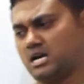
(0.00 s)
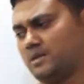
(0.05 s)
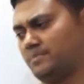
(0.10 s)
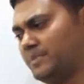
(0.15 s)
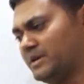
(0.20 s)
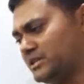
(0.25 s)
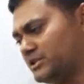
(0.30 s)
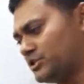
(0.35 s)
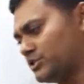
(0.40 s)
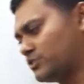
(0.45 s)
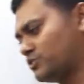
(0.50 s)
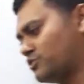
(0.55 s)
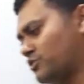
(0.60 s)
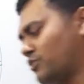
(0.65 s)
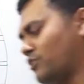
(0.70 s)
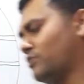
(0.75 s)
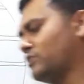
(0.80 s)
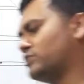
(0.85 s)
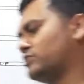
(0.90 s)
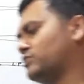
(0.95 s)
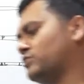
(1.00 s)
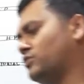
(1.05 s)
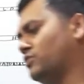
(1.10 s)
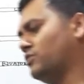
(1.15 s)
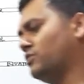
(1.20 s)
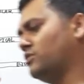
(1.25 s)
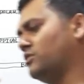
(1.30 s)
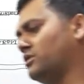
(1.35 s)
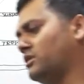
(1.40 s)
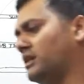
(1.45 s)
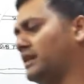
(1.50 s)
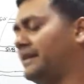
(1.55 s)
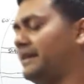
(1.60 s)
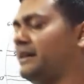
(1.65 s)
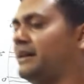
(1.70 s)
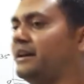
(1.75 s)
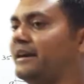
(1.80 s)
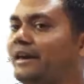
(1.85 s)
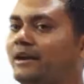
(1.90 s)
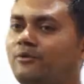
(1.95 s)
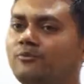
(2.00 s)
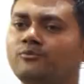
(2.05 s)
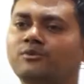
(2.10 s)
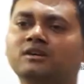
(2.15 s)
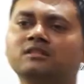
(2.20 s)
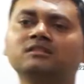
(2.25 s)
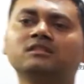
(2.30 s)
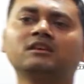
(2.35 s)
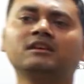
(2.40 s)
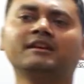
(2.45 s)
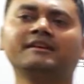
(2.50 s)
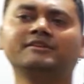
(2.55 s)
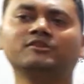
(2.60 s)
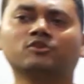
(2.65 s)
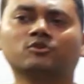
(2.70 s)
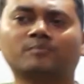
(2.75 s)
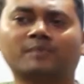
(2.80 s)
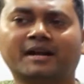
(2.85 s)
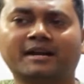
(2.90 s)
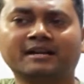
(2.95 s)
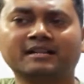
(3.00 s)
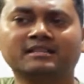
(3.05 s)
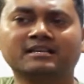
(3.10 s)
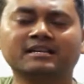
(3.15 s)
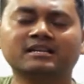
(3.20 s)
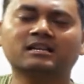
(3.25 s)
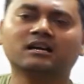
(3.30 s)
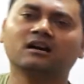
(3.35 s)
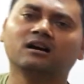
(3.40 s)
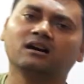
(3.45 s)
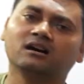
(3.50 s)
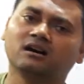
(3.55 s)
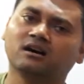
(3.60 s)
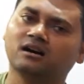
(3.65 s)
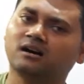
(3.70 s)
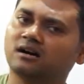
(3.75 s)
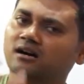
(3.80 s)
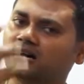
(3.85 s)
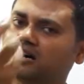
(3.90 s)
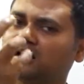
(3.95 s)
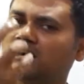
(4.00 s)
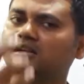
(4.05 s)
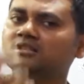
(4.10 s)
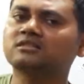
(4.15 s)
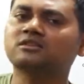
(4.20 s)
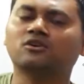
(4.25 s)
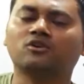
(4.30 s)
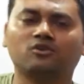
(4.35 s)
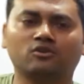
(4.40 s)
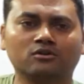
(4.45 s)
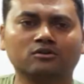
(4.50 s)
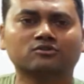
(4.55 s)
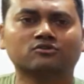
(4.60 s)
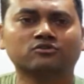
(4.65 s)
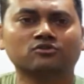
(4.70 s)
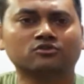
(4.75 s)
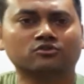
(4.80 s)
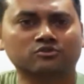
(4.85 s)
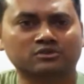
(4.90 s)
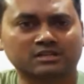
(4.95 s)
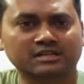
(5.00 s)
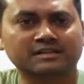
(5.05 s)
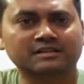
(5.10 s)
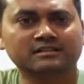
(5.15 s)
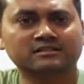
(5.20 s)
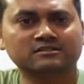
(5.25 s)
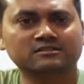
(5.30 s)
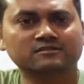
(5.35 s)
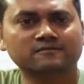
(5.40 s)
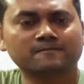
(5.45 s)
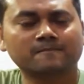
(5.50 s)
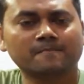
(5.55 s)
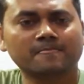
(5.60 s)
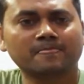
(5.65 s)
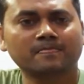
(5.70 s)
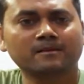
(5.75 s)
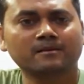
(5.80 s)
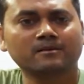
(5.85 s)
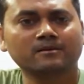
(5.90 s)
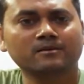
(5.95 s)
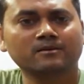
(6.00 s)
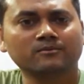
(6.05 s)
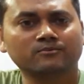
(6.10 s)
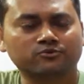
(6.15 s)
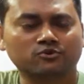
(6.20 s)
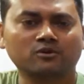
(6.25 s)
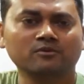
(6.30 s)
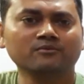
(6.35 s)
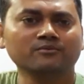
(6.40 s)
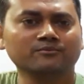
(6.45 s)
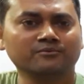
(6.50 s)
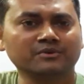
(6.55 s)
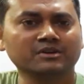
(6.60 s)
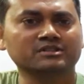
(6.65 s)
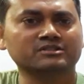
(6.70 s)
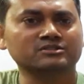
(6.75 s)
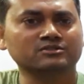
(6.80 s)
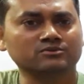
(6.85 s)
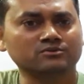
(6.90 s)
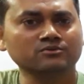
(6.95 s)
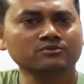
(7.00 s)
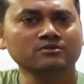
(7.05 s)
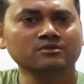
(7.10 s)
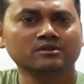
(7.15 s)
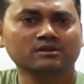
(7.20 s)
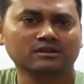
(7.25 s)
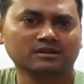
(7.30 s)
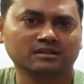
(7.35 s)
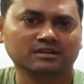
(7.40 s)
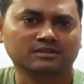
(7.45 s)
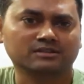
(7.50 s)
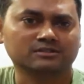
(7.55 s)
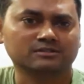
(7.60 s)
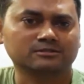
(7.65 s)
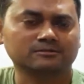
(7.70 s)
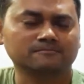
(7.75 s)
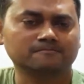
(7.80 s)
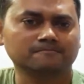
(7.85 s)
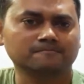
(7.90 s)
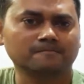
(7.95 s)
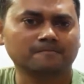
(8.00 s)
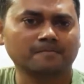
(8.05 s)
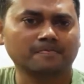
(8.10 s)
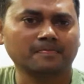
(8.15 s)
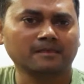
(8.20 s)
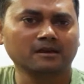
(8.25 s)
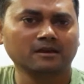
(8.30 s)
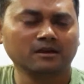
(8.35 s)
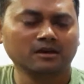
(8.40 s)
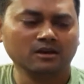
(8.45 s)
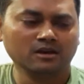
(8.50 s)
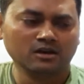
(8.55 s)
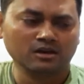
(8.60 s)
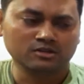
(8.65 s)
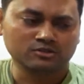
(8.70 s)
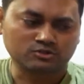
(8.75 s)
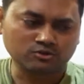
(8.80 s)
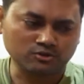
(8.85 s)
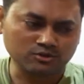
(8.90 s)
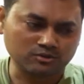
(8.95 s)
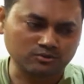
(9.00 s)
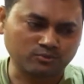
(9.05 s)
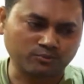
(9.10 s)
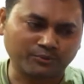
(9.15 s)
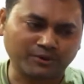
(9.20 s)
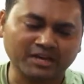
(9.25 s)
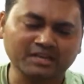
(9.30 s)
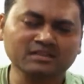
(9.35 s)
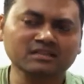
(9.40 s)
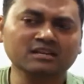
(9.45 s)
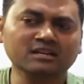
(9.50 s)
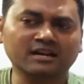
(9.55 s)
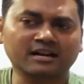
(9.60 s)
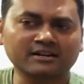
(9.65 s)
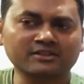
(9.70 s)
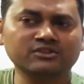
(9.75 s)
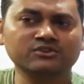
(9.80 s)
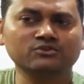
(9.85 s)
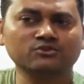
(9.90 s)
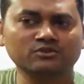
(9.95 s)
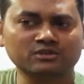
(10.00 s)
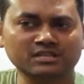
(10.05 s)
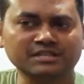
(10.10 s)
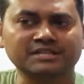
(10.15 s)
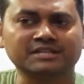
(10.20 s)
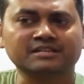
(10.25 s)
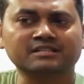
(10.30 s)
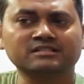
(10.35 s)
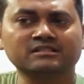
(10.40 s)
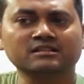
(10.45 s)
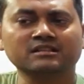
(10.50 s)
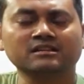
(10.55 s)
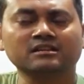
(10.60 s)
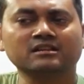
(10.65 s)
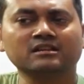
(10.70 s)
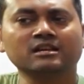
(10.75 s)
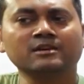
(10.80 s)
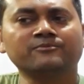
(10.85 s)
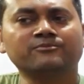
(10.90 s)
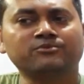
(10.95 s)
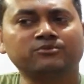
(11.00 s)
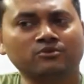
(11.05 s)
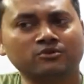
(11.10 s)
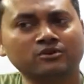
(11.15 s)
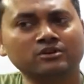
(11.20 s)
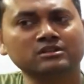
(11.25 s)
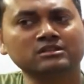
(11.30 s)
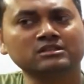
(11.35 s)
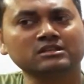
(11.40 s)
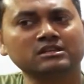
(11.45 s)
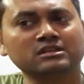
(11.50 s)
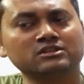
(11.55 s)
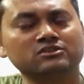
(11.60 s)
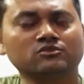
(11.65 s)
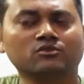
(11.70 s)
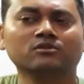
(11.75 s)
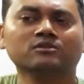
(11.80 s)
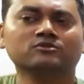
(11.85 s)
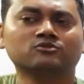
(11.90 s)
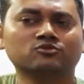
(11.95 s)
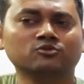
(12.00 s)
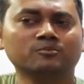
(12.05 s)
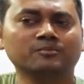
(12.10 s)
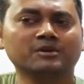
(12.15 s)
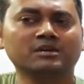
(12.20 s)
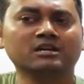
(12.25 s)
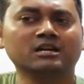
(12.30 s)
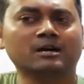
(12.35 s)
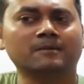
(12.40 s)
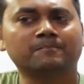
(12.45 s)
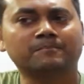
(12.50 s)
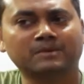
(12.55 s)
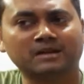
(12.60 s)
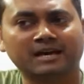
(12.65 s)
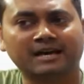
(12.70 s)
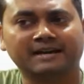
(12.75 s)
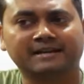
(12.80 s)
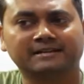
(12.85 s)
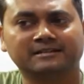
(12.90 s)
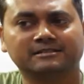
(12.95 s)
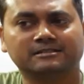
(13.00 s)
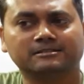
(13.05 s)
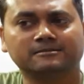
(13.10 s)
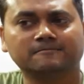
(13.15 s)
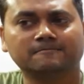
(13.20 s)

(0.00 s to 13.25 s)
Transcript: But you should also have one thing in your mind, that Earth also rotates from west to east. So when the Earth rotates, a force is also being applied,